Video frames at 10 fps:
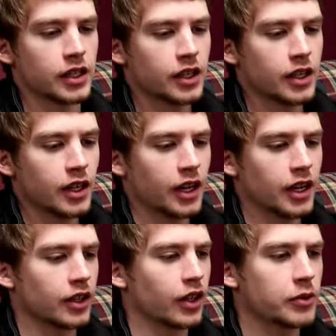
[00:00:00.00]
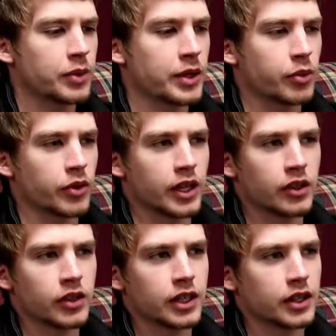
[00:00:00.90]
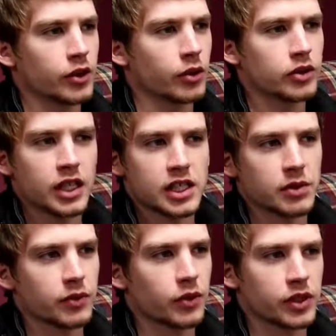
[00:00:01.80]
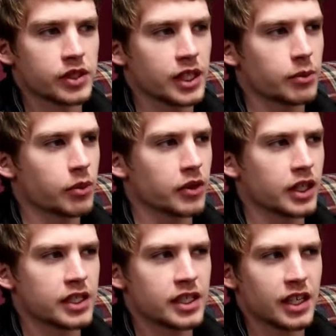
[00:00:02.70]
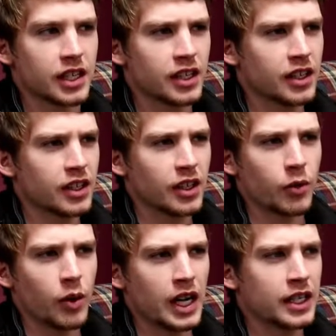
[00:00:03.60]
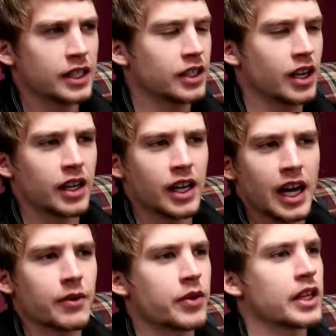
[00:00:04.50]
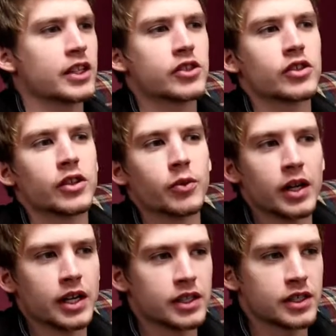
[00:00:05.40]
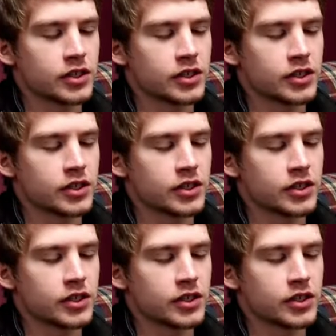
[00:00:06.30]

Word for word: And uh, a lot of people, they look at the Old Testament, for example, and they say, why did God have things certain ways?